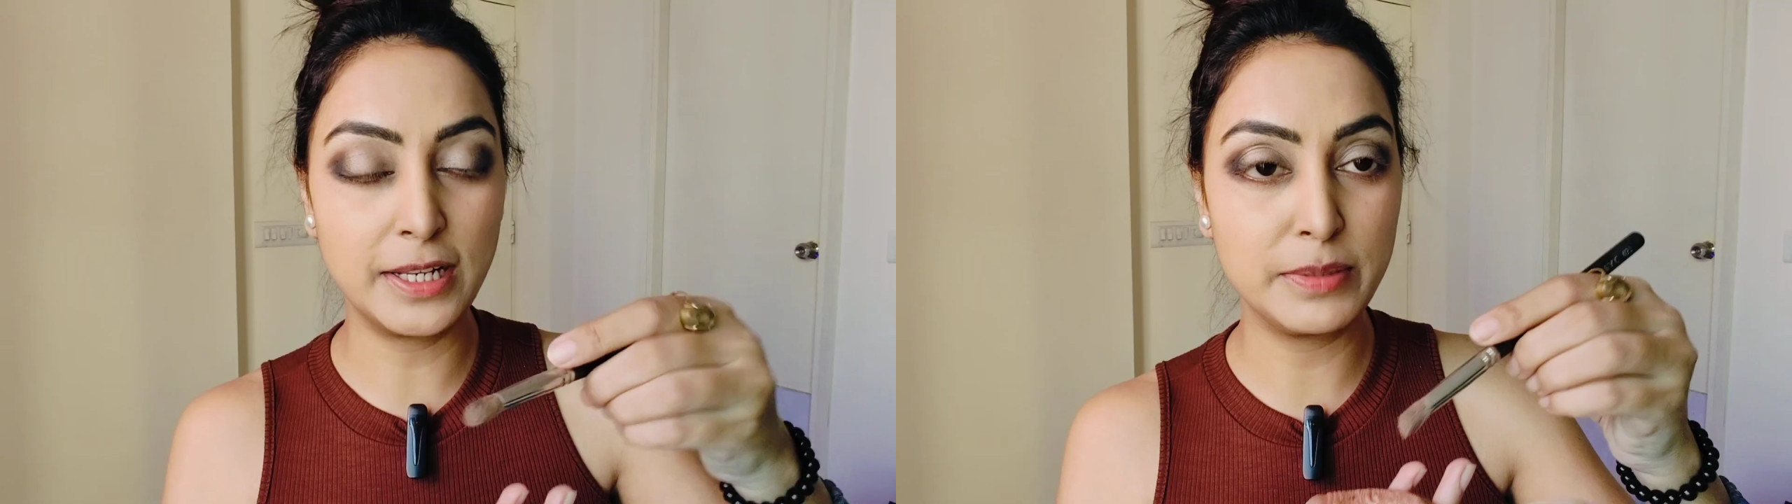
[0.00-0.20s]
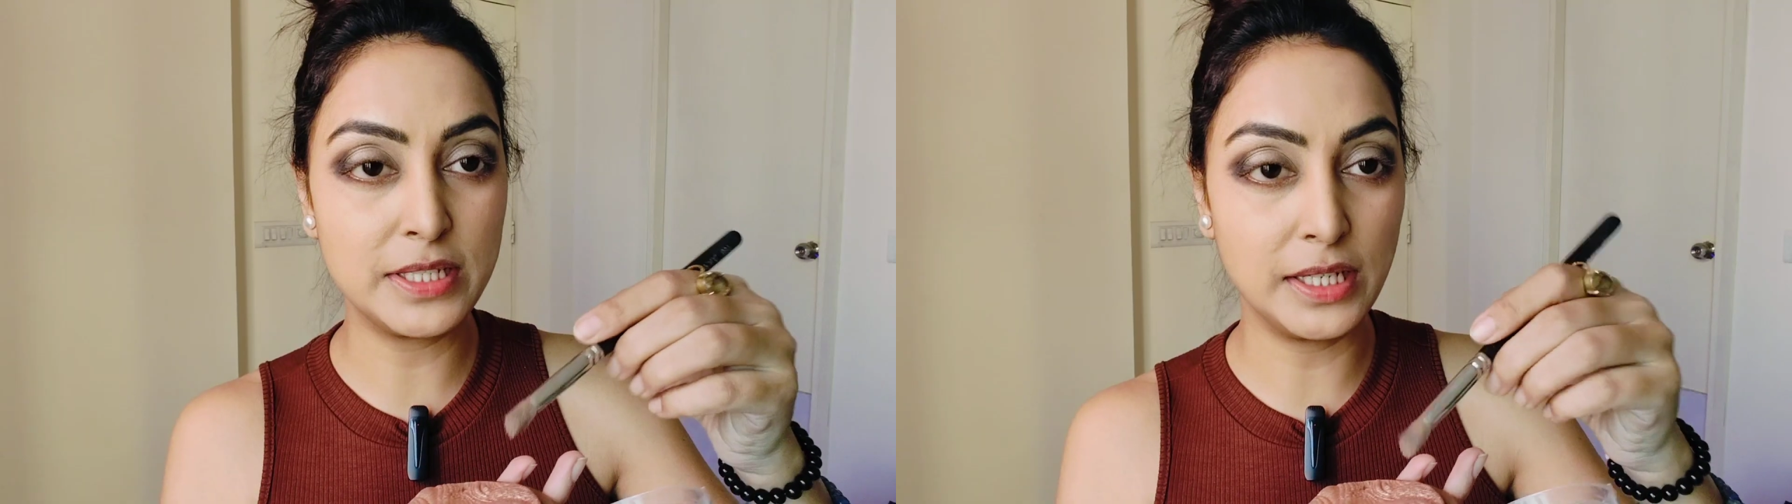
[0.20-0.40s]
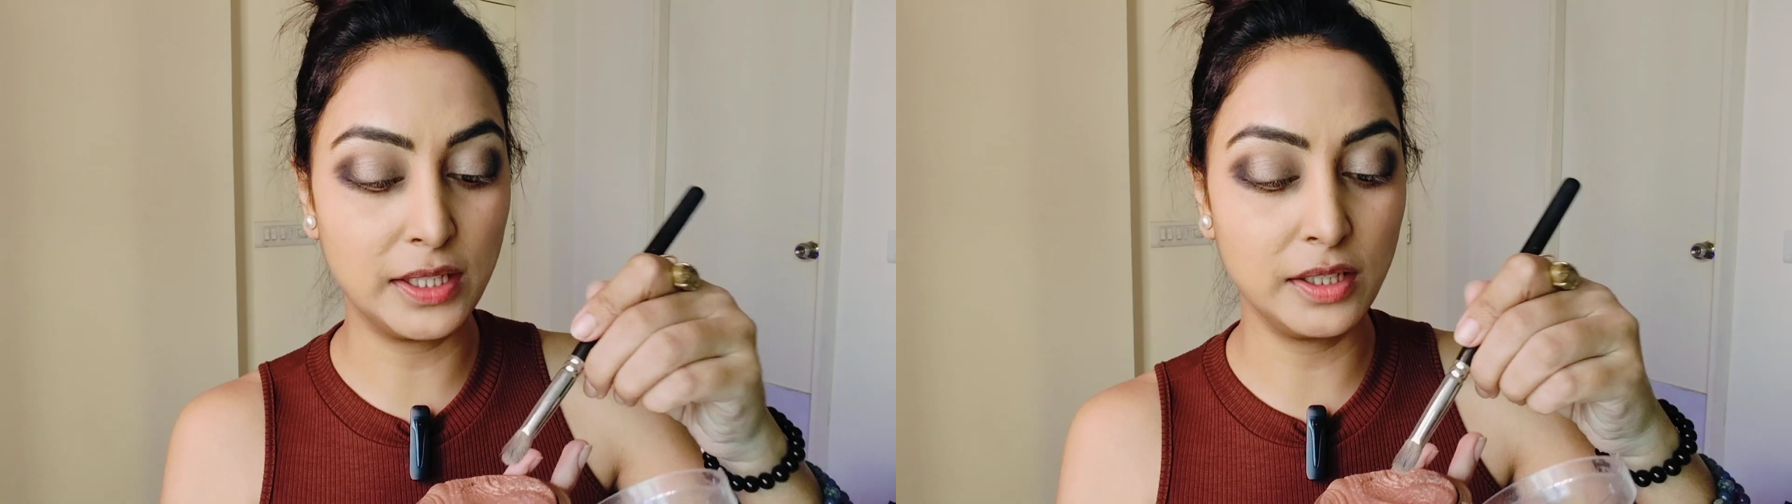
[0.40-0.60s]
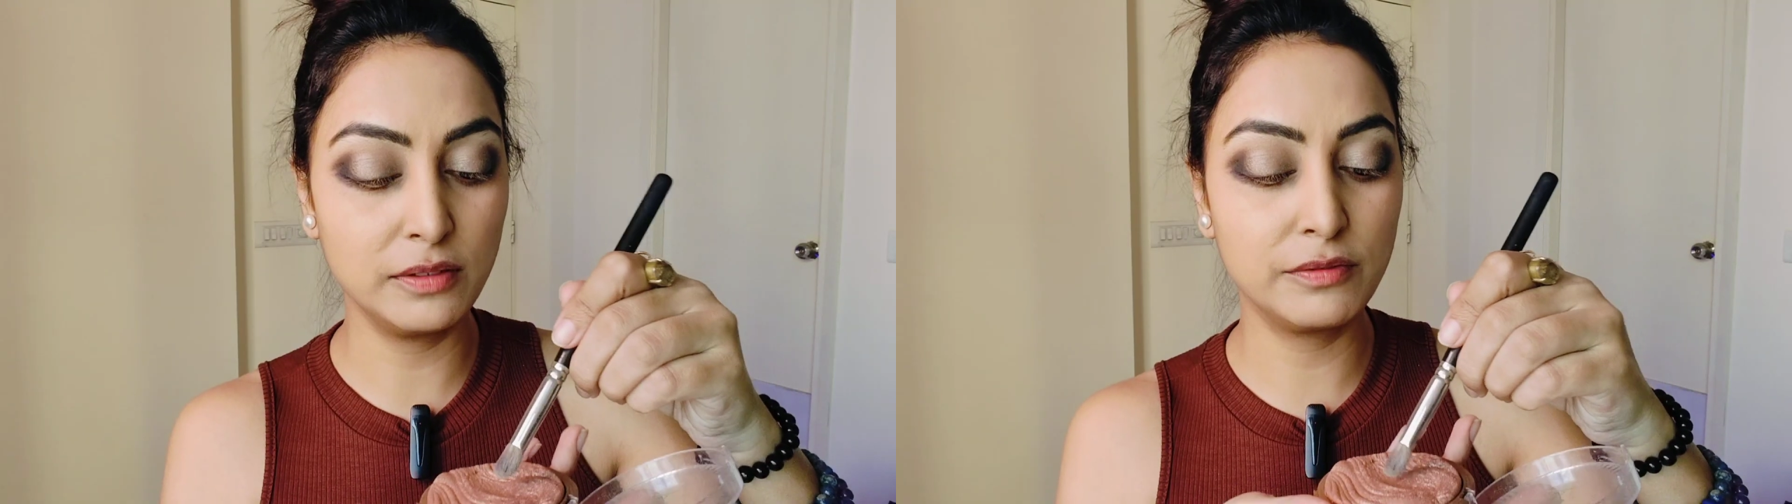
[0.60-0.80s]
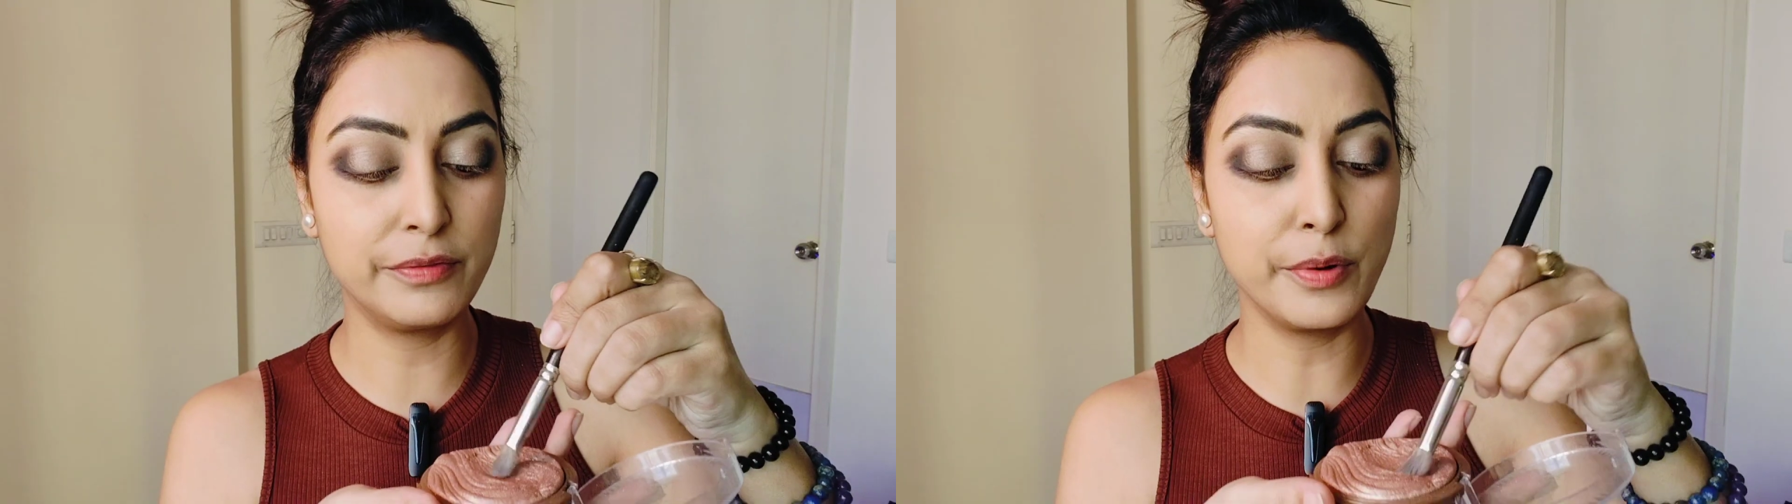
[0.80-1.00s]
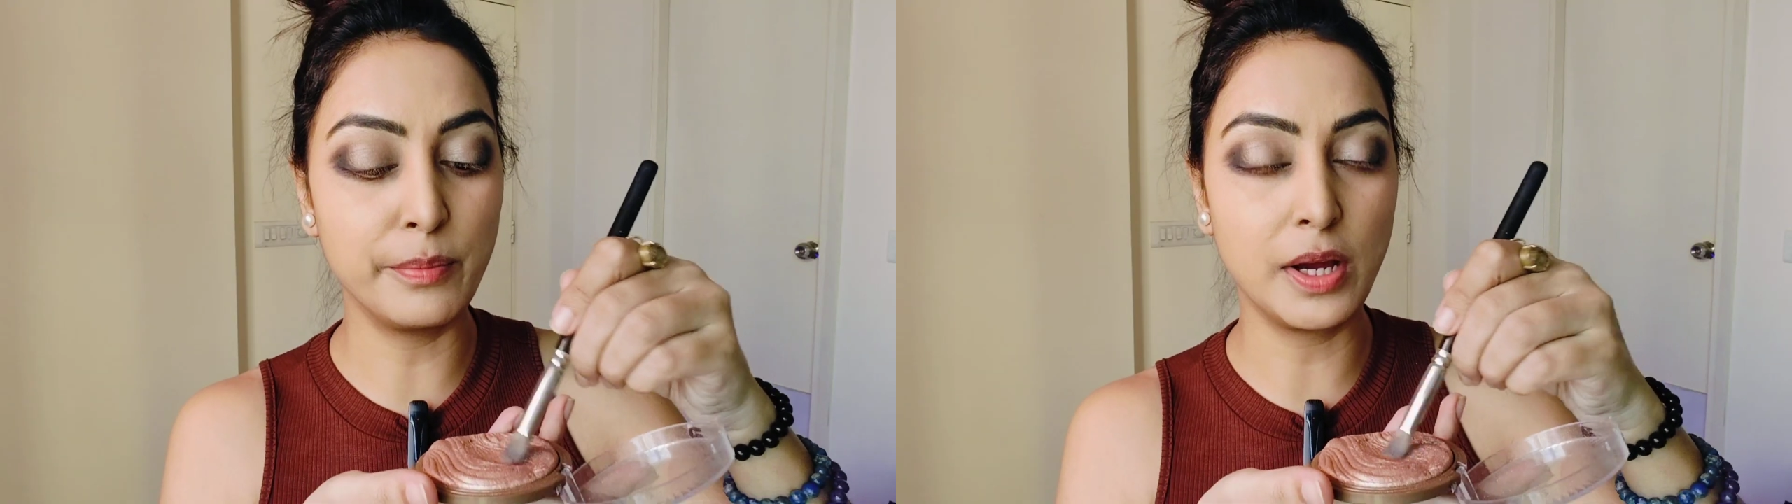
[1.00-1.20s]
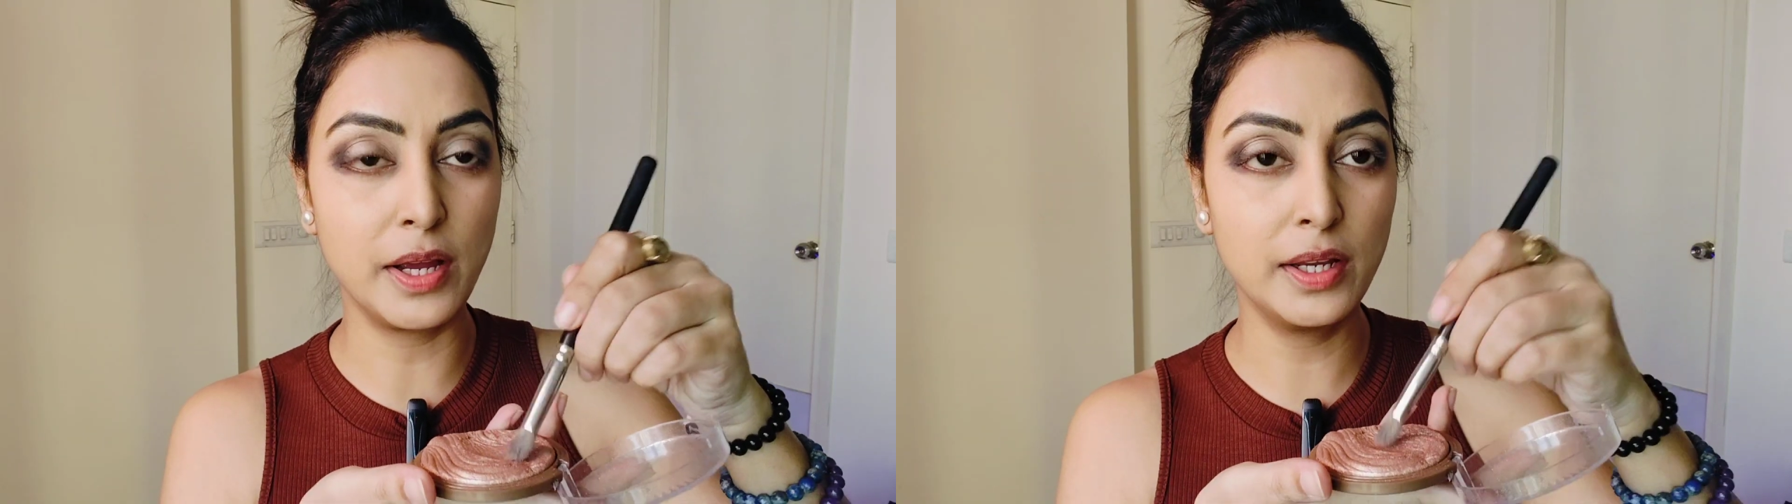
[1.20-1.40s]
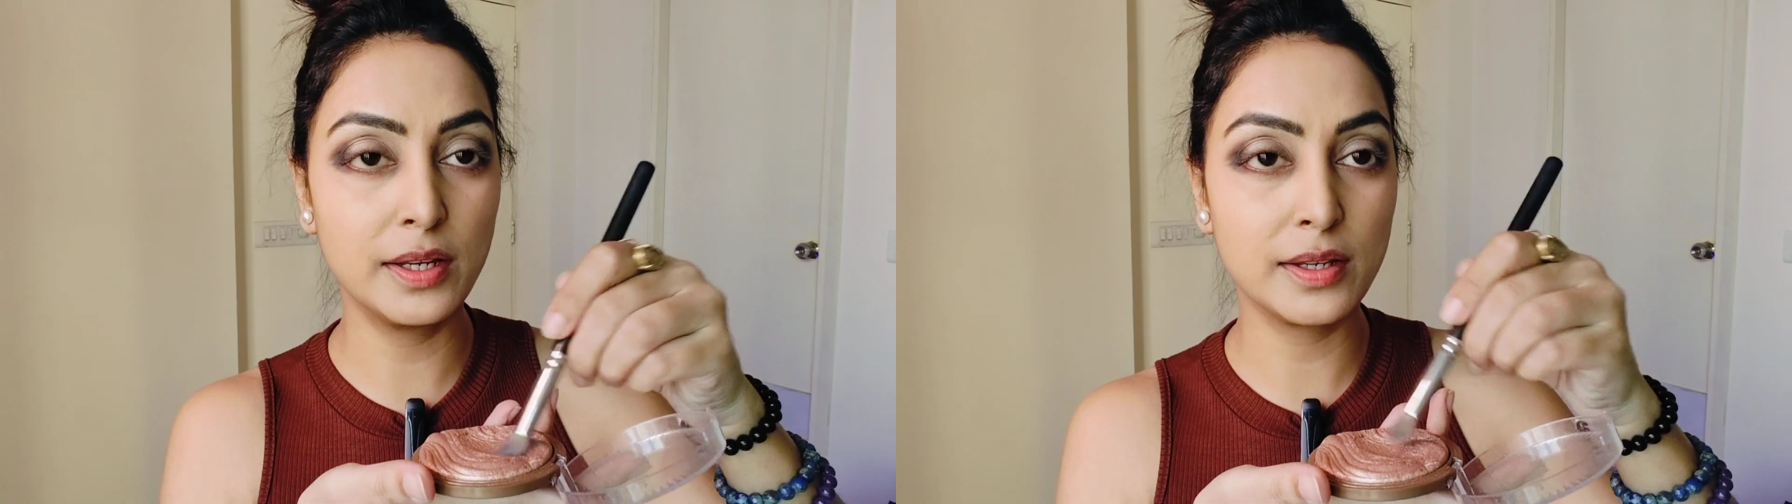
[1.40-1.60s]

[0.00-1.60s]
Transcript: be taking for my